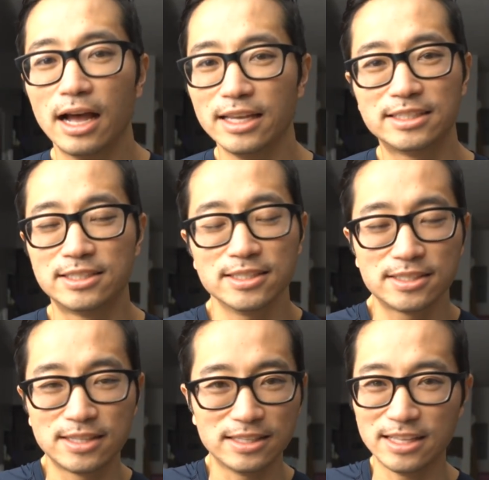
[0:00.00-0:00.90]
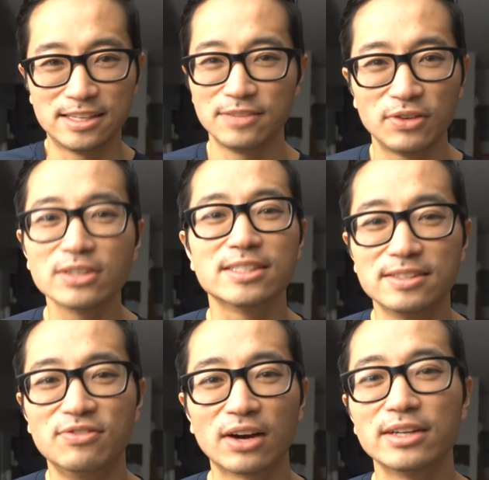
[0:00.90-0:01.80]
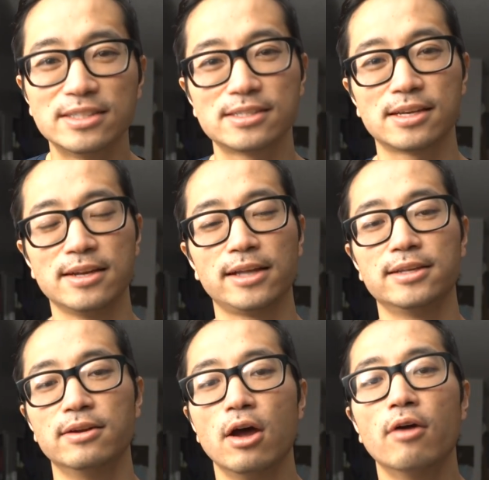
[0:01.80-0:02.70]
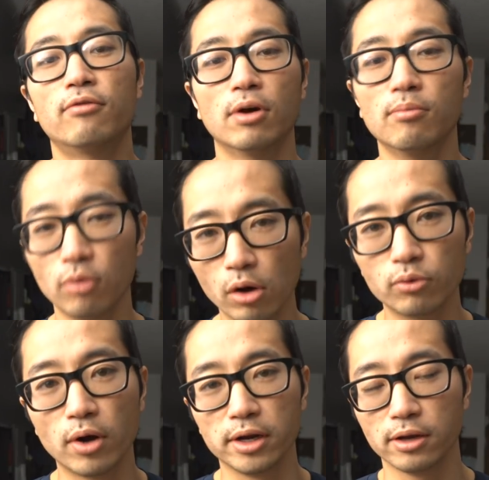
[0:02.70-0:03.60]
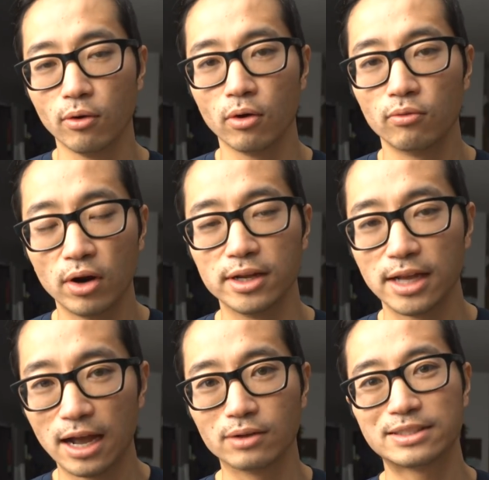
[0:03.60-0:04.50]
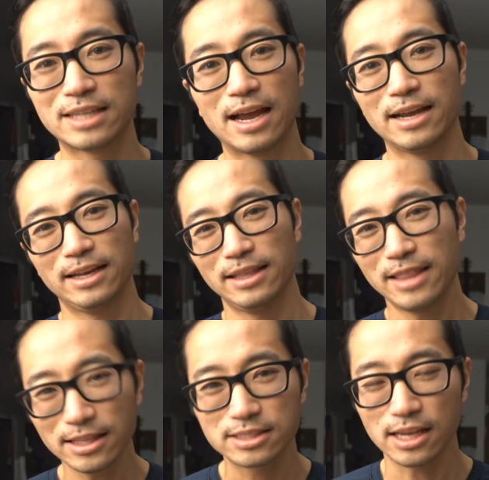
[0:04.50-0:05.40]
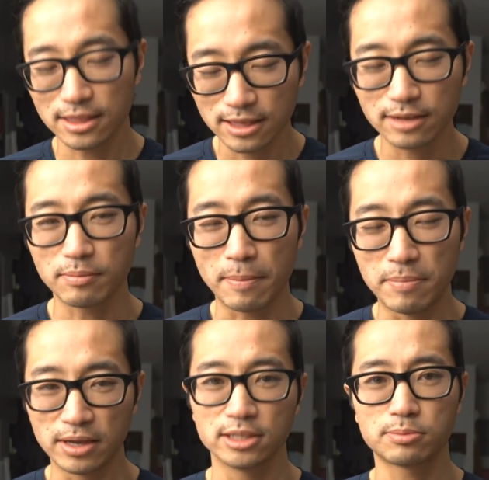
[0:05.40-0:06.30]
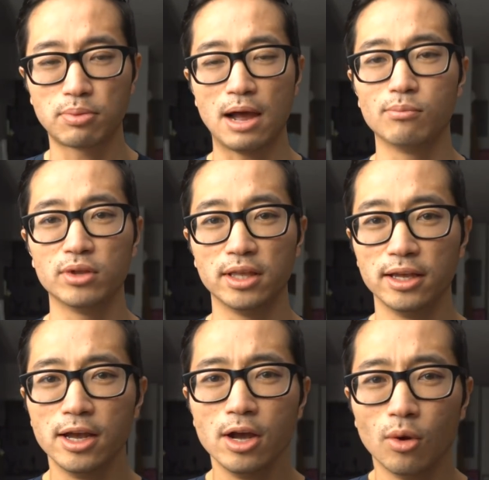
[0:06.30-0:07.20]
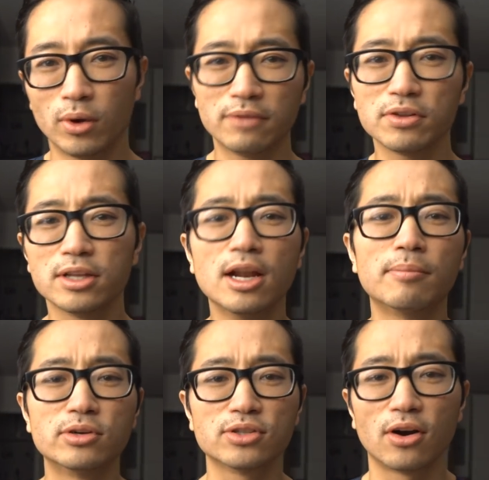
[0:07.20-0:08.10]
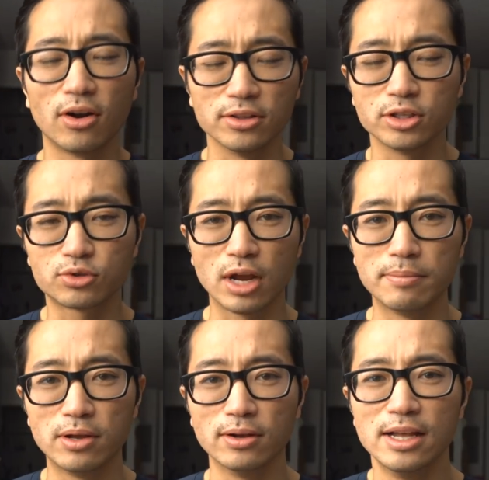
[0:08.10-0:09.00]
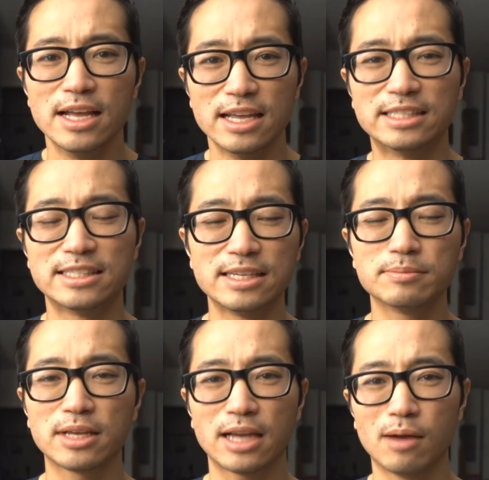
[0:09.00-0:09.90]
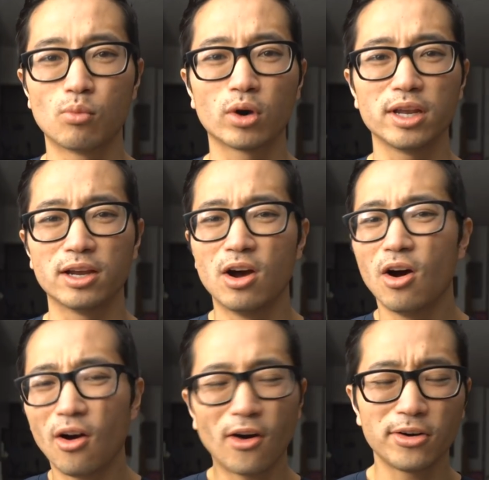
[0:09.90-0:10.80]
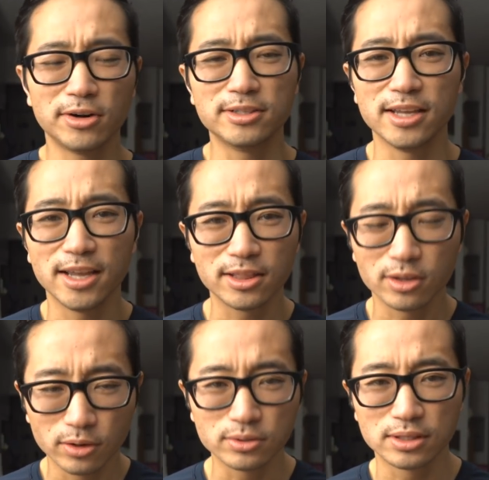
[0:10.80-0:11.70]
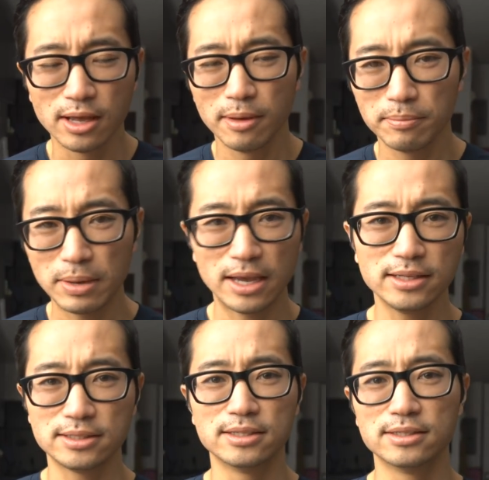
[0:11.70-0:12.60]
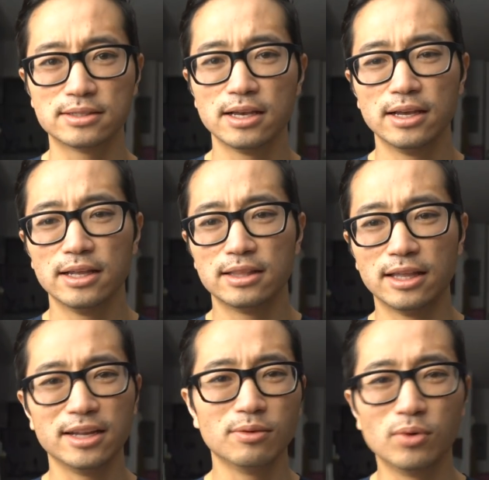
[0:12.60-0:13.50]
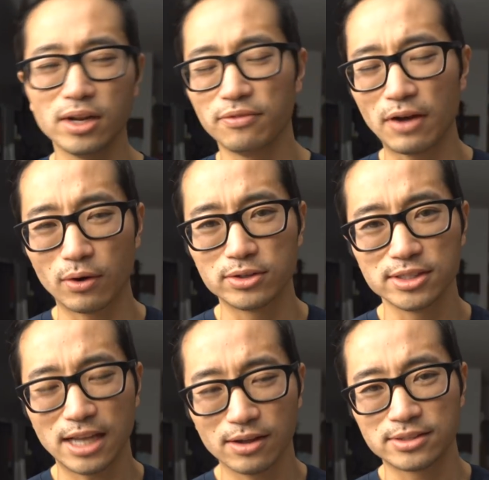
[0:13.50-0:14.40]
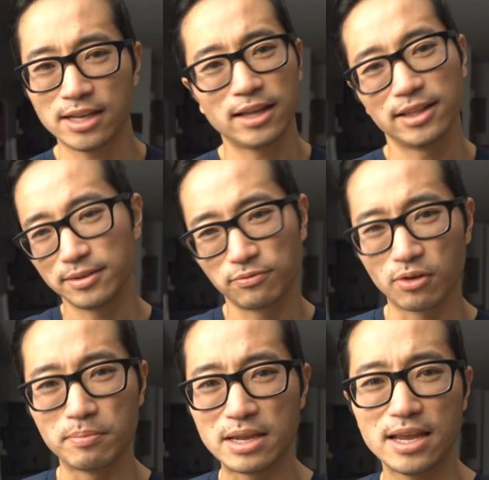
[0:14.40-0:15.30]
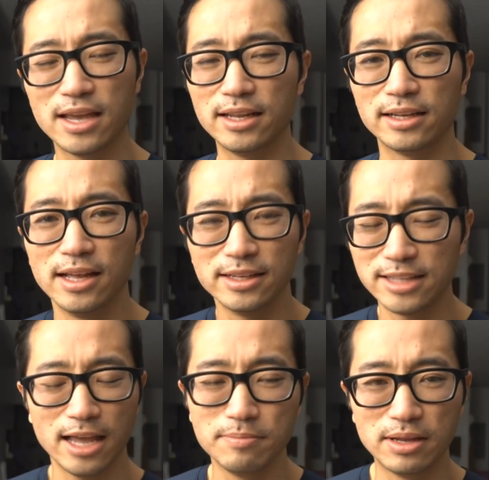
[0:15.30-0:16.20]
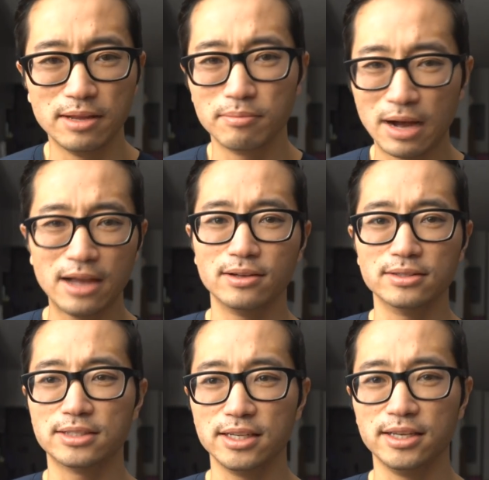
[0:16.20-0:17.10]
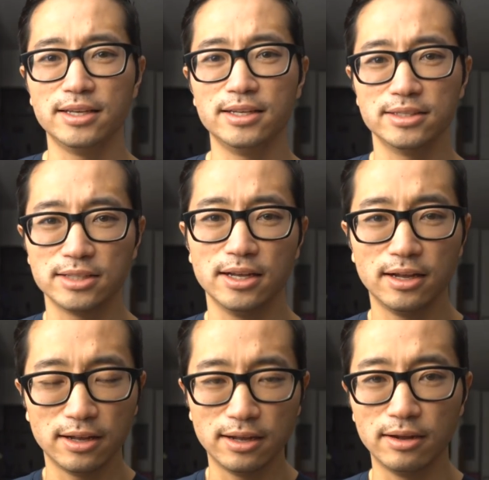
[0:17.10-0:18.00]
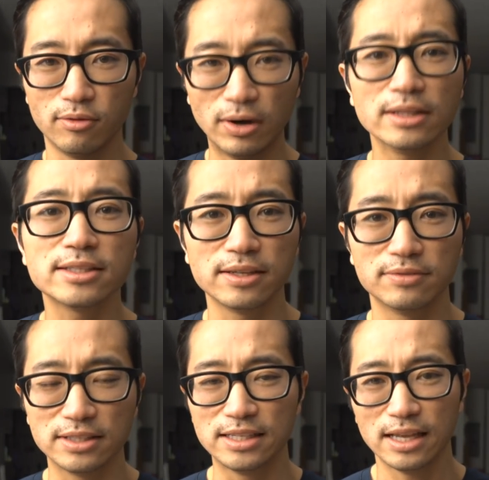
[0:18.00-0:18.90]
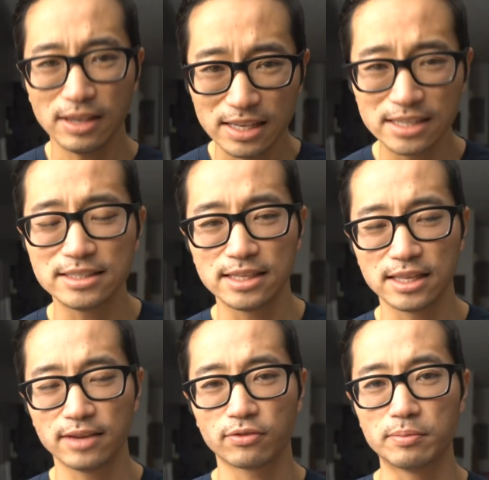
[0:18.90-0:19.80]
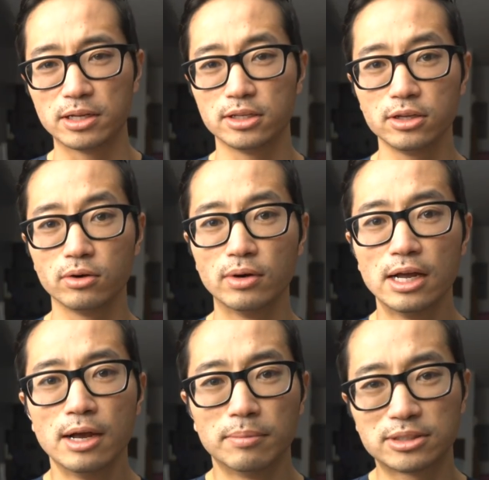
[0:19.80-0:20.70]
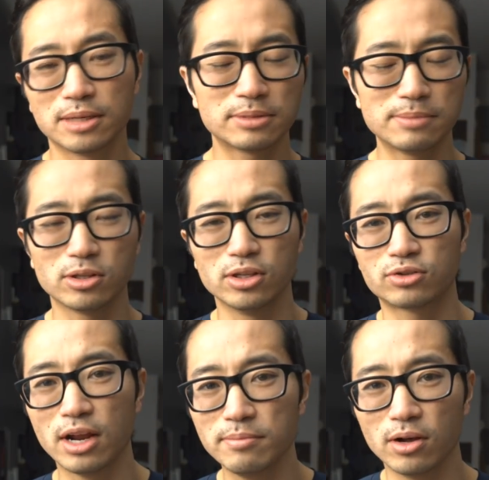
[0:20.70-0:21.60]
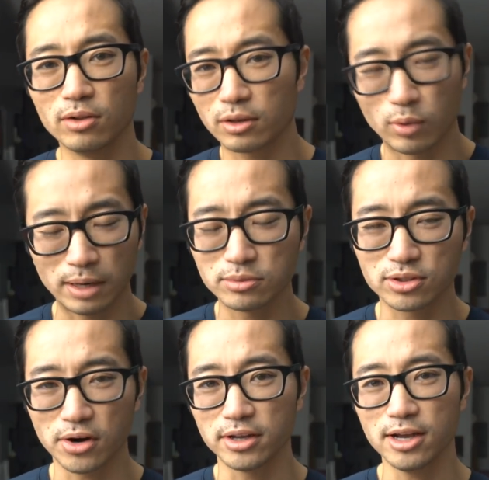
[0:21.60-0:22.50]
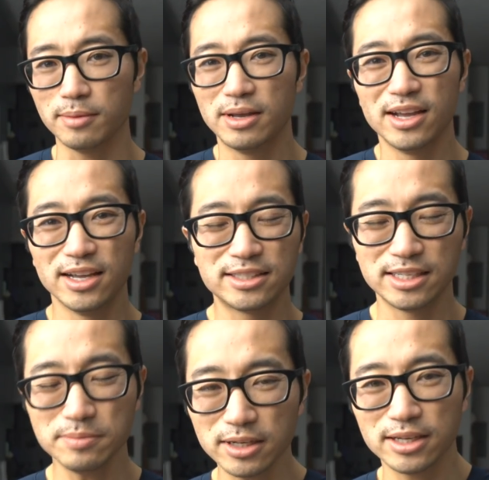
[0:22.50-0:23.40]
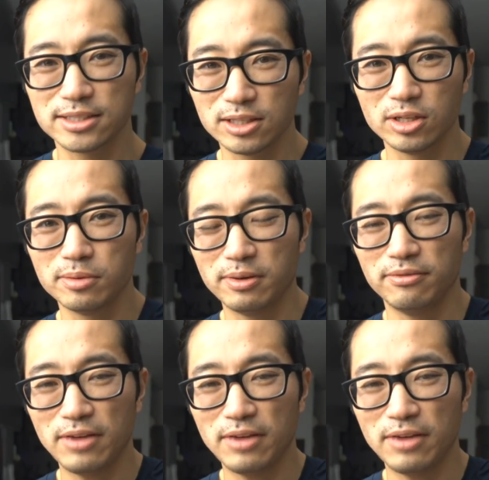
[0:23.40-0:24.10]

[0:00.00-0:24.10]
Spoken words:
It feels very disconnected from road running or running outside. And that's, I think, my biggest problem with it. Whatever the numbers are on the treadmill, it seems like I'm working harder to hit those paces than it would if I were just outside. Like, for me, hitting 10-minute miles is a relatively easy thing for me to do, but sometimes on the treadmill, like when I'm starting up, it seems like it's a little bit